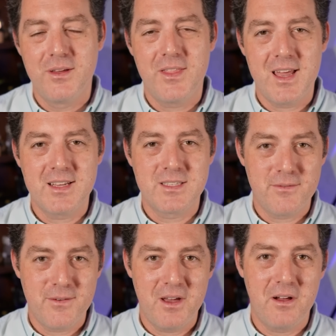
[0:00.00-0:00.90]
That is a
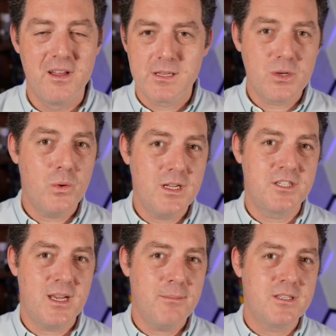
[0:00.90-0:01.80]
fail. So what
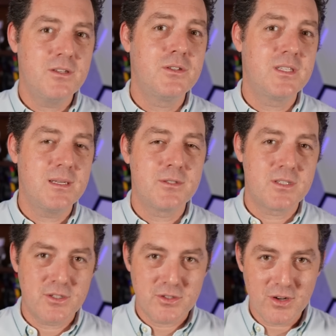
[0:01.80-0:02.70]
Gemma 2 seems
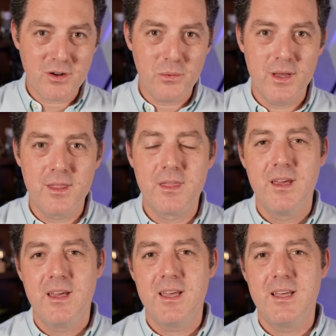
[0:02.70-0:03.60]
to struggle with
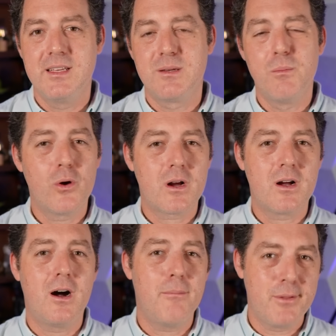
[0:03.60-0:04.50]
is more
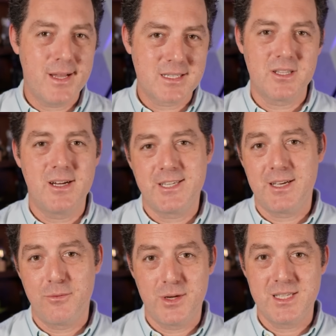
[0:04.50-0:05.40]
complex
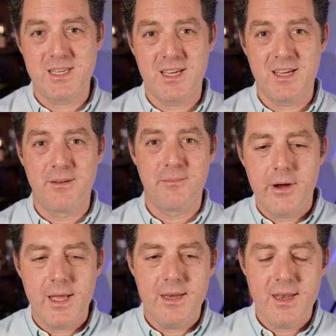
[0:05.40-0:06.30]
logic and reasoning. All
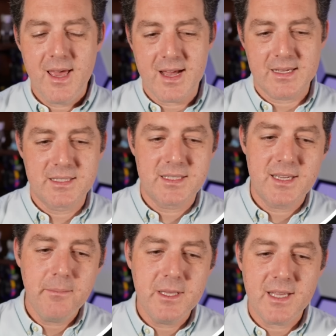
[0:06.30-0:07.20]
right, next,
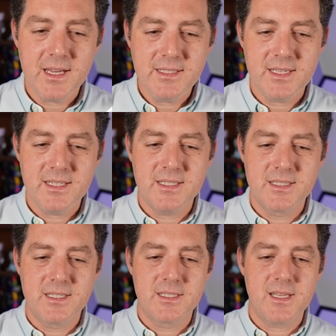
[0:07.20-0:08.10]
give me 10
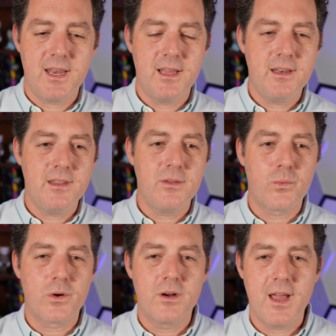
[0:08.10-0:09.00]
sentences that end in the
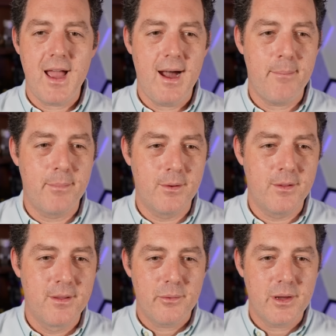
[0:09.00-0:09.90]
word
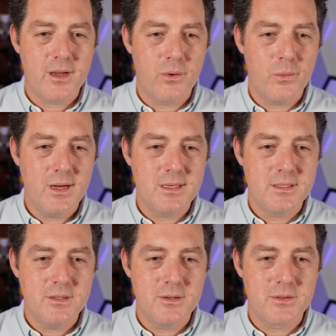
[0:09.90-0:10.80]
apple. Here we go. One,
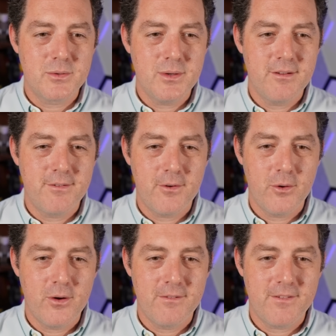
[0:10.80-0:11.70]
two, three,
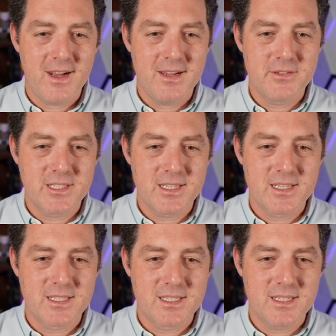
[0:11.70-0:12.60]
four, five,
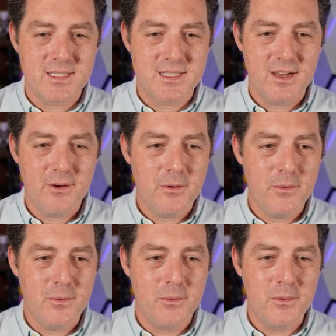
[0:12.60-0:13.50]
six. Seven.
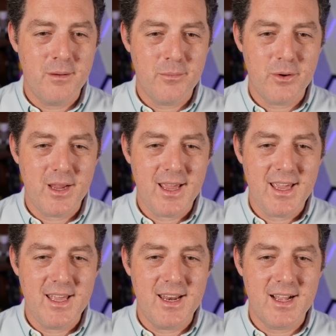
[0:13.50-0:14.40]
Oh, number
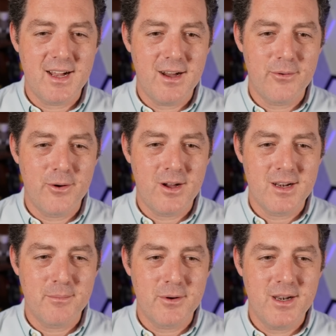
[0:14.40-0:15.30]
eight, it got
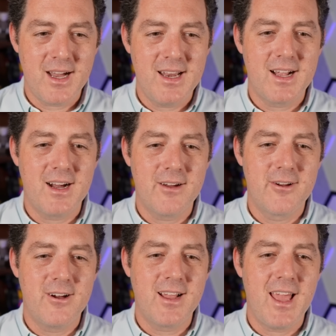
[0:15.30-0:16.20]
wrong. Number nine, it got
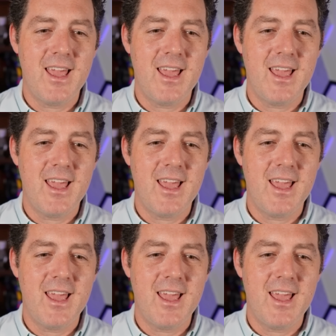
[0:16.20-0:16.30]
wrong.